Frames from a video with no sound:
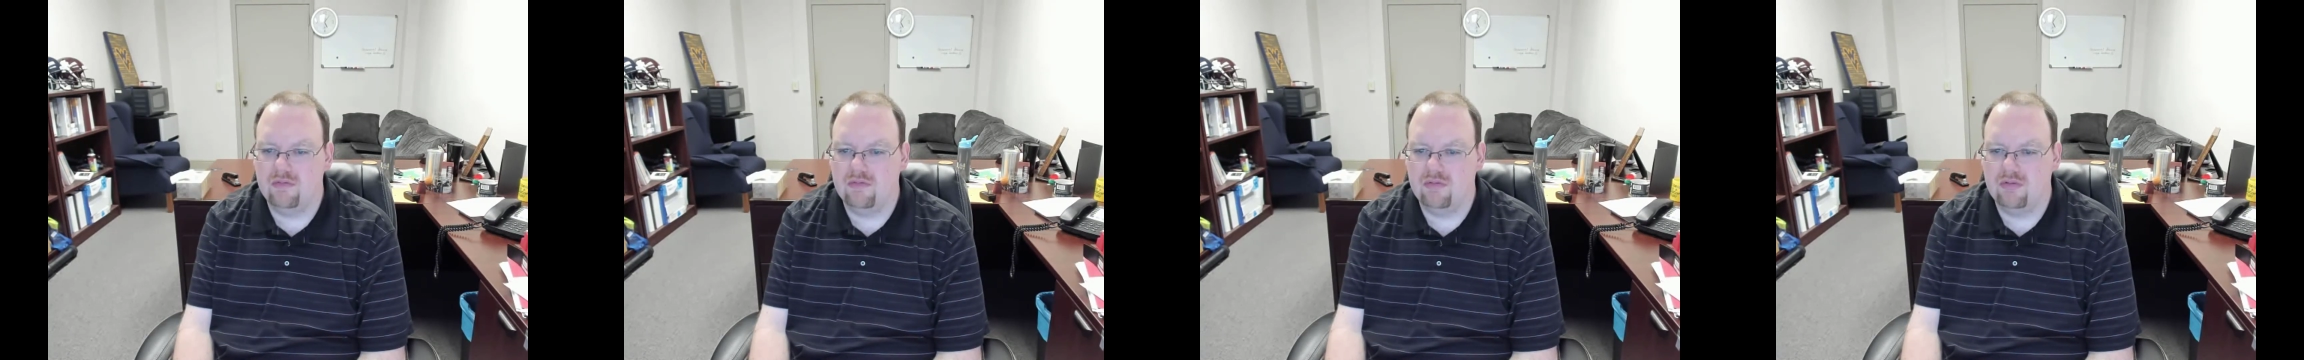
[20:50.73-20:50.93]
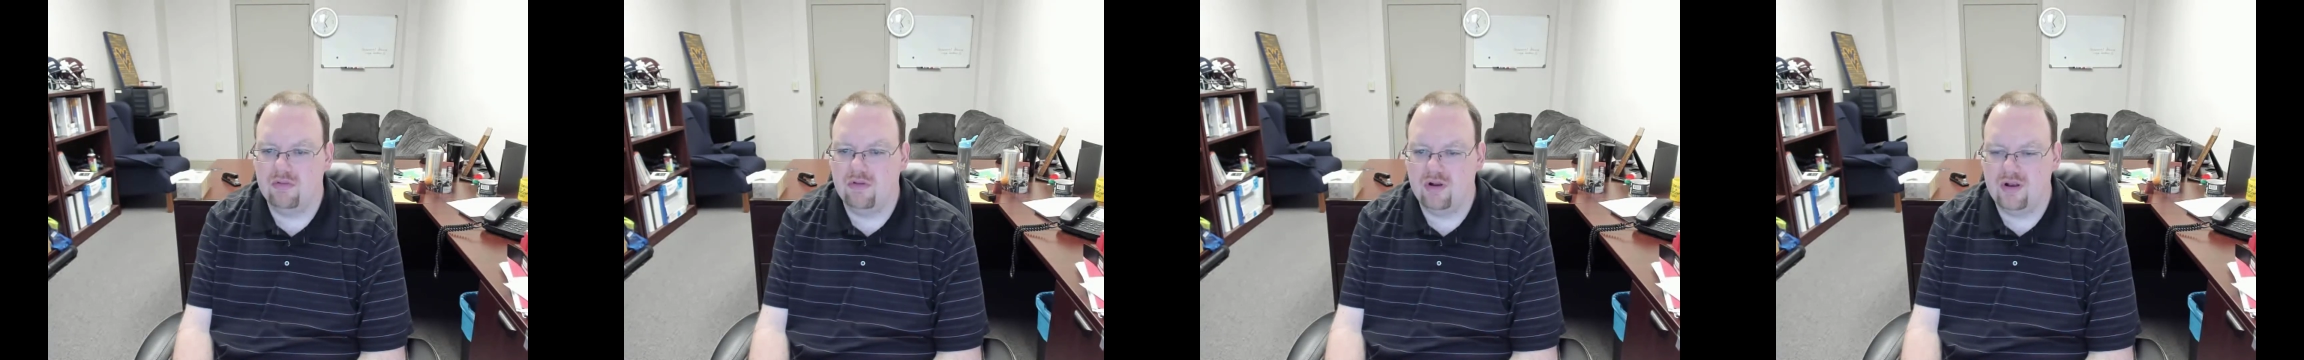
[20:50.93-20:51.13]

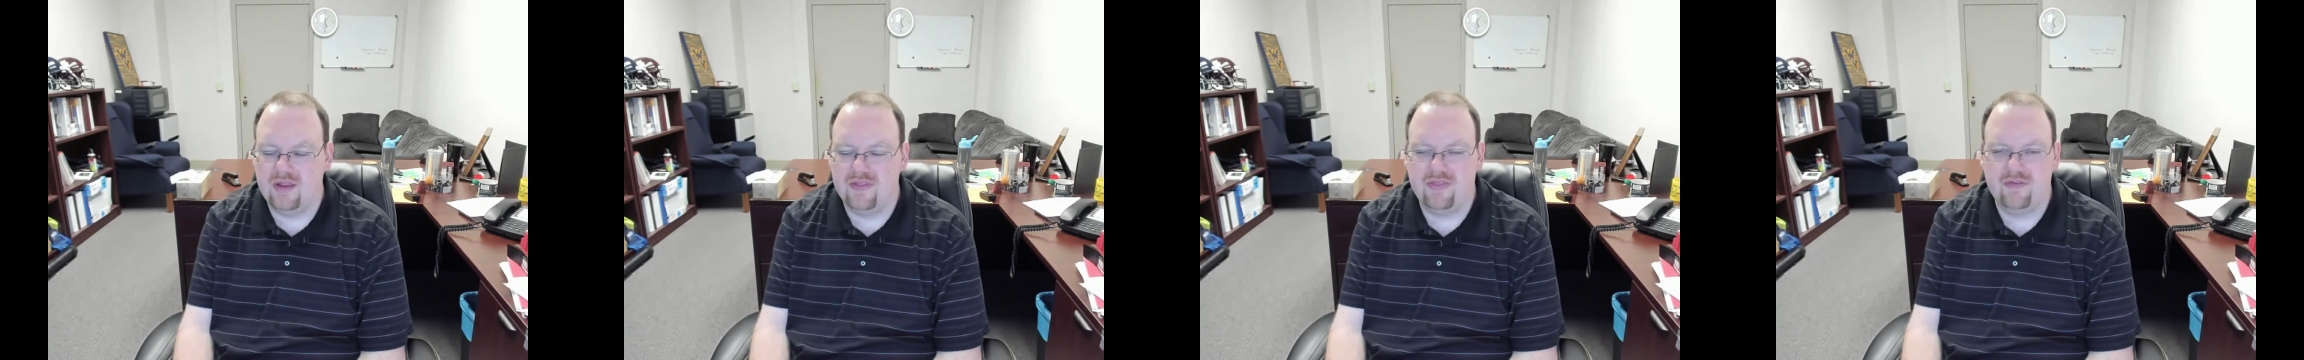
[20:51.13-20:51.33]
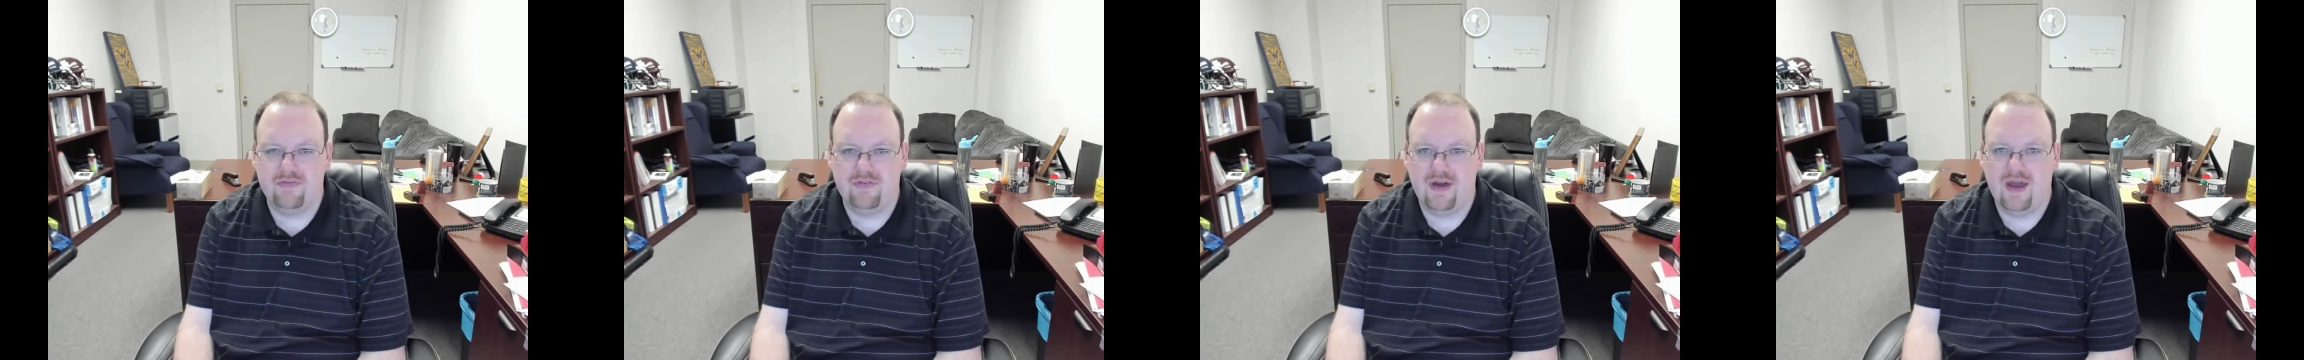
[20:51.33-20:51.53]
look
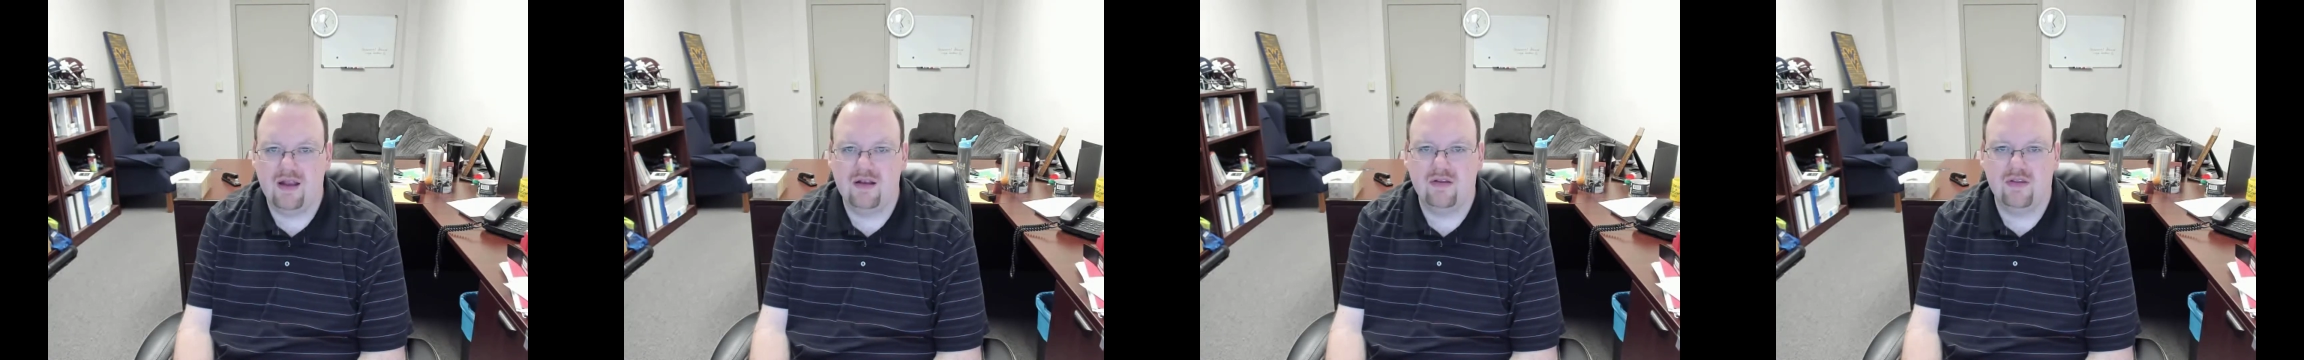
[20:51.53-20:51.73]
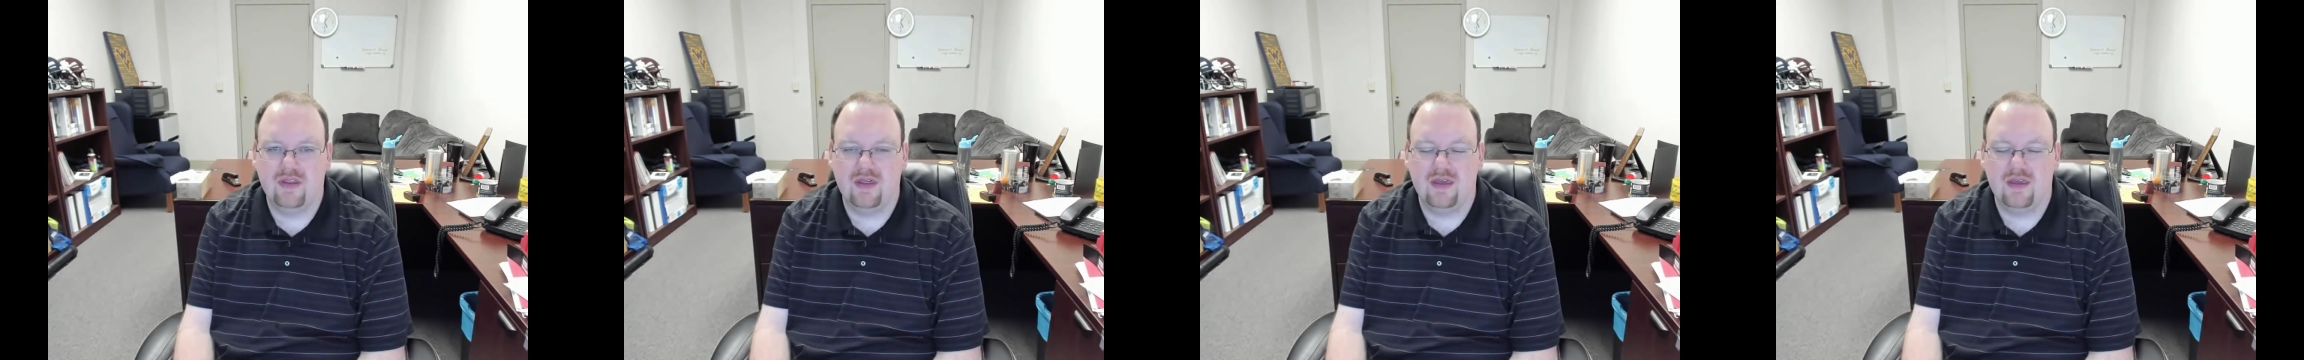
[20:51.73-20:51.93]
at the
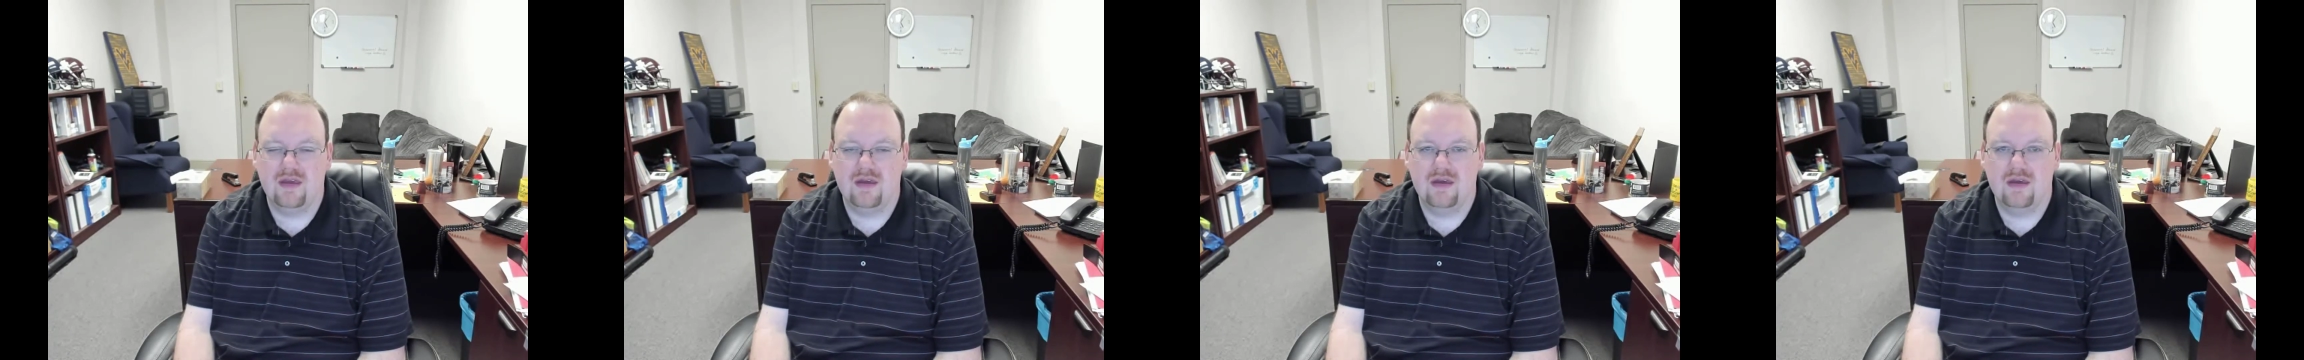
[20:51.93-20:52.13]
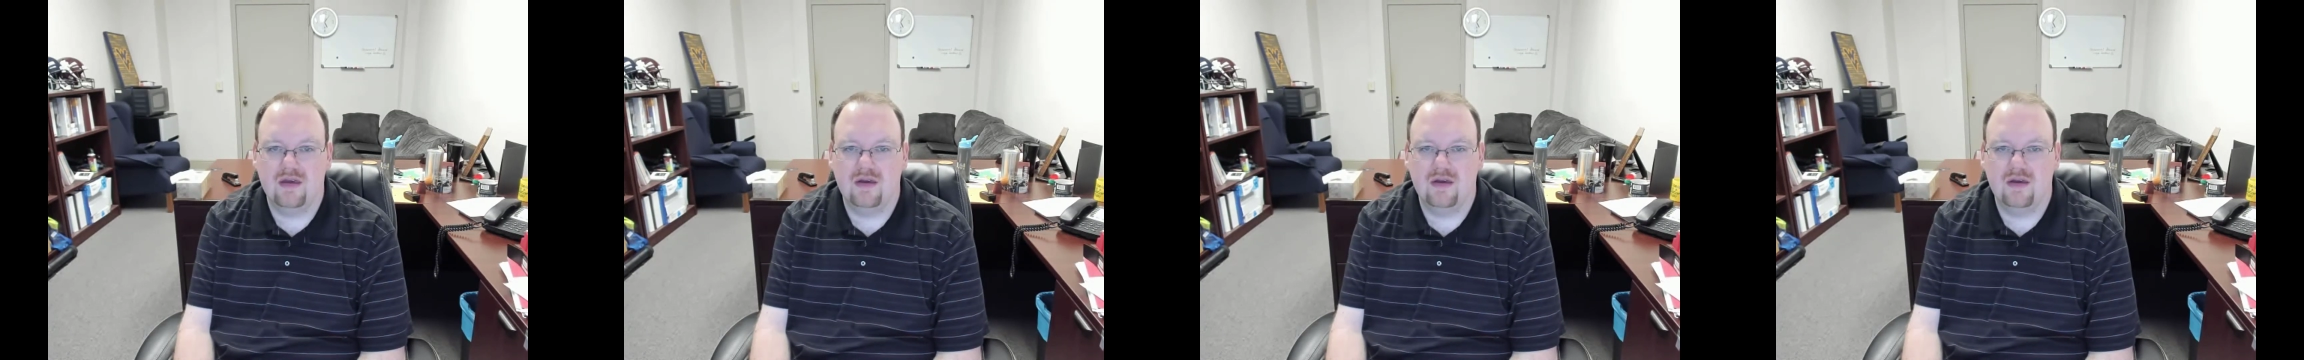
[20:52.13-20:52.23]
faculty.